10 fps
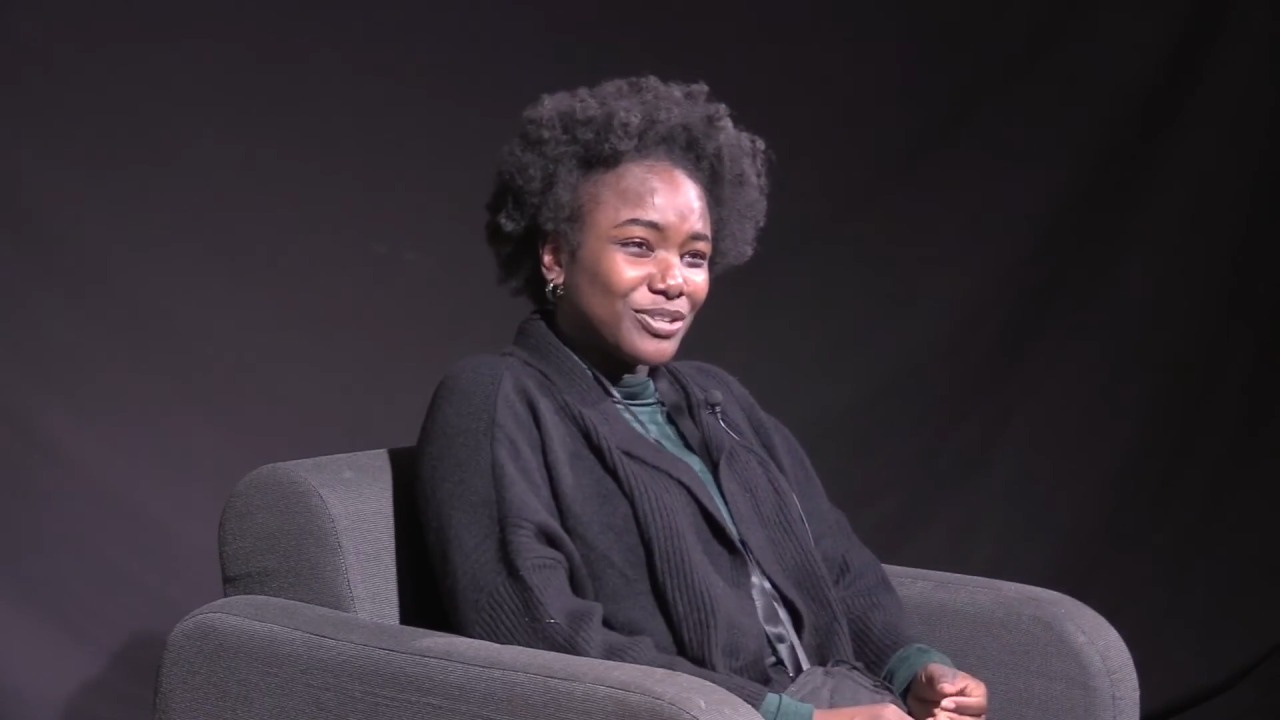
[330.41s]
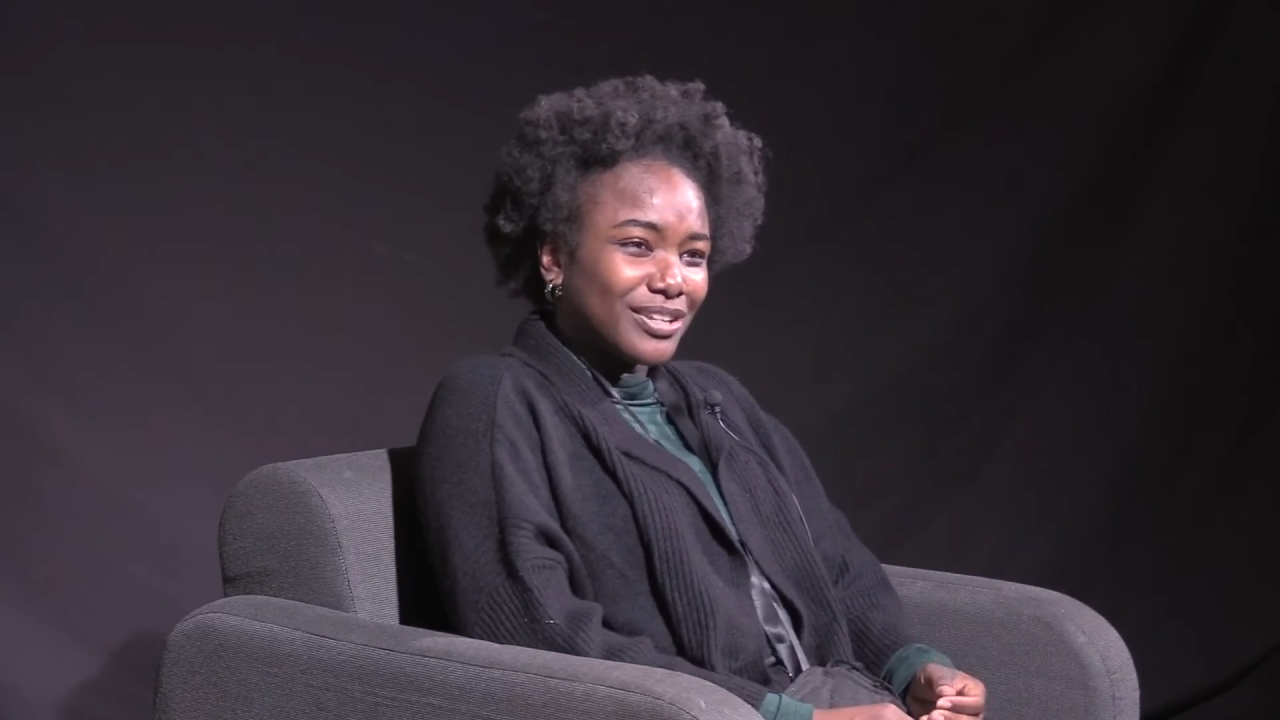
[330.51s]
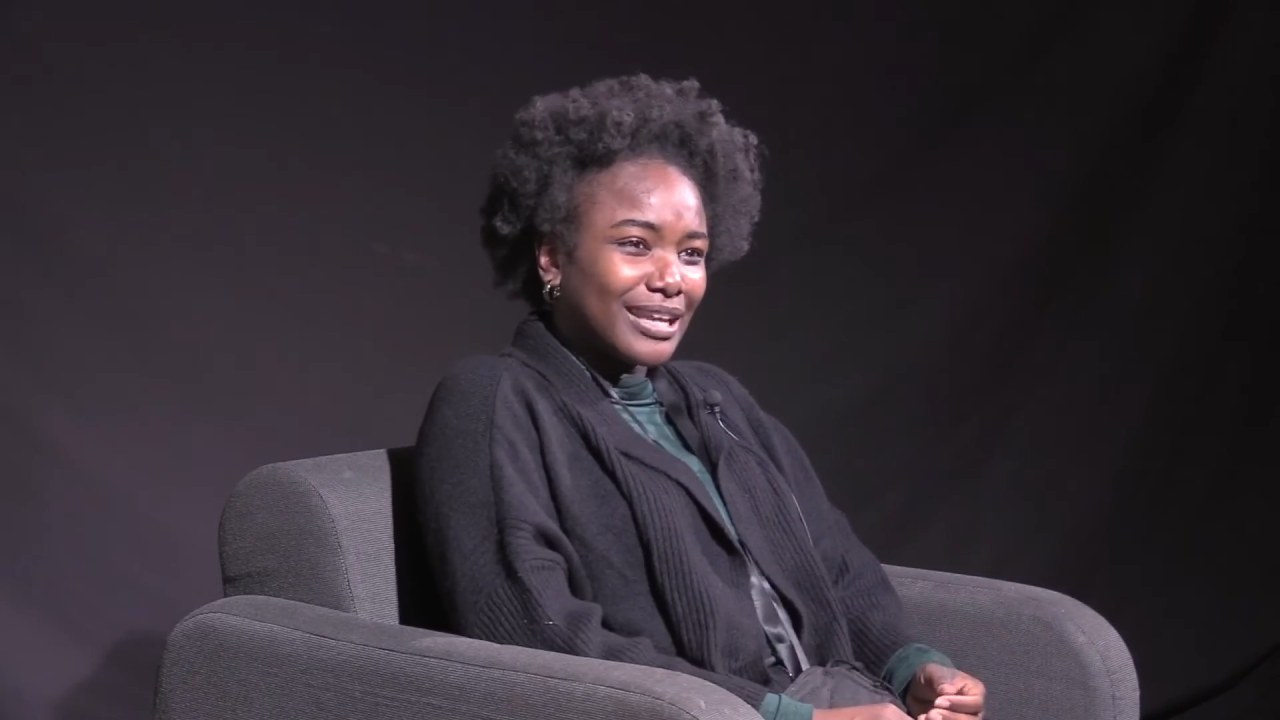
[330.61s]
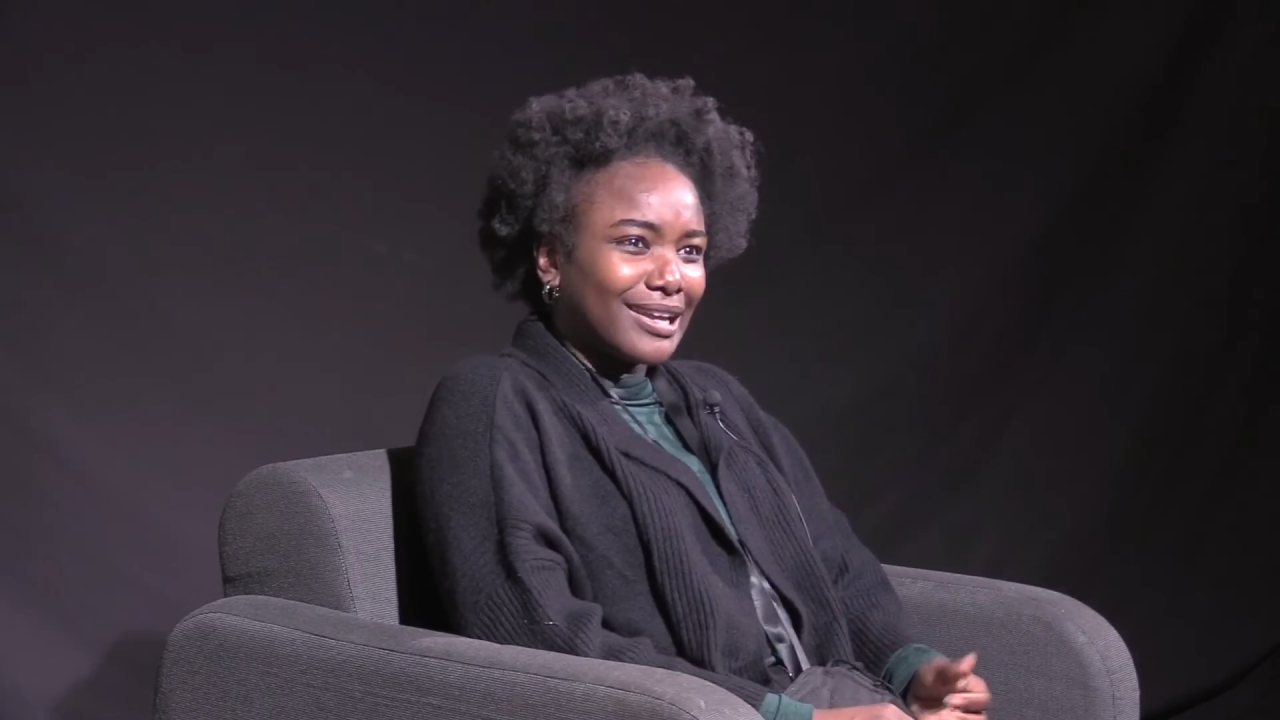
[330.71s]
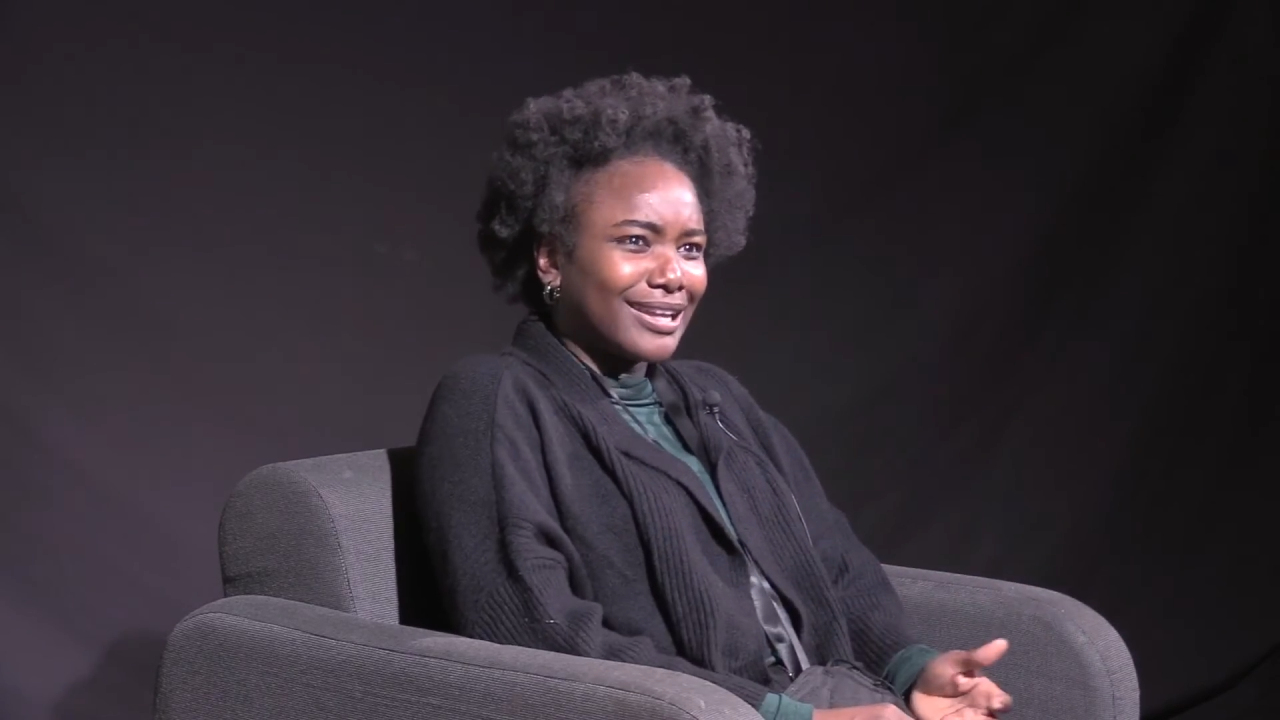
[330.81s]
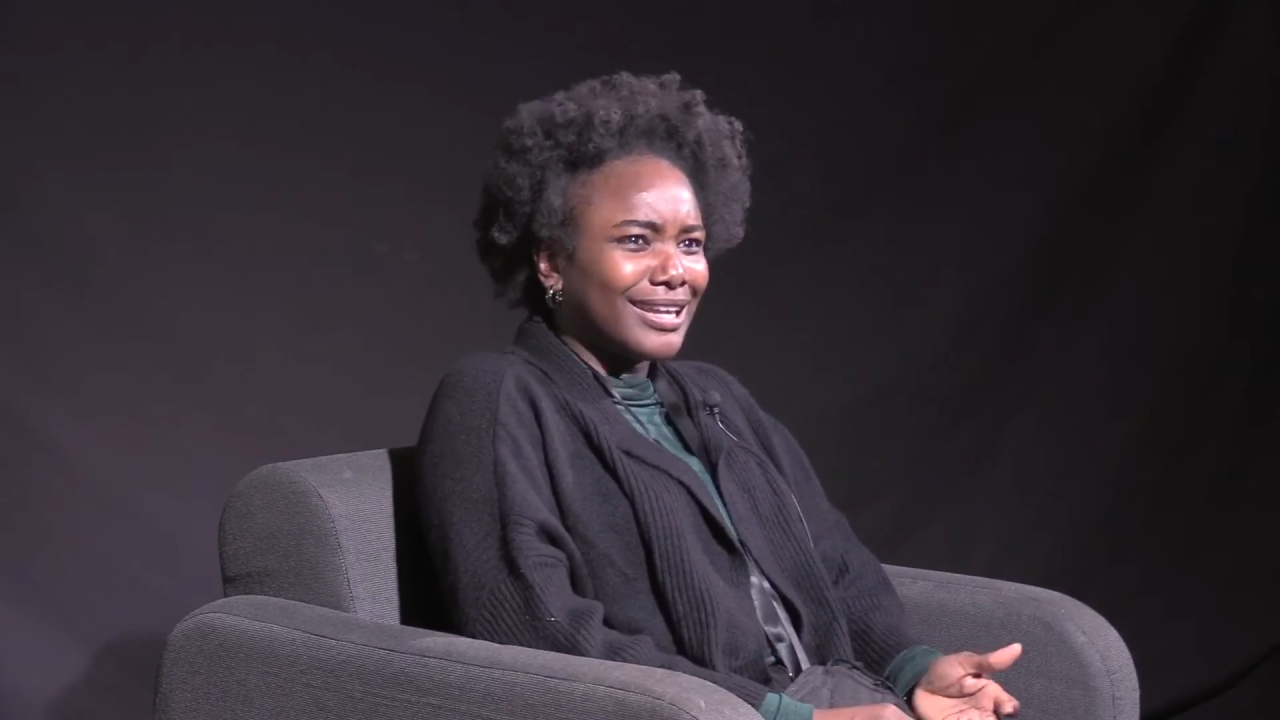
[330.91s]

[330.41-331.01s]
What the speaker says: You're like, I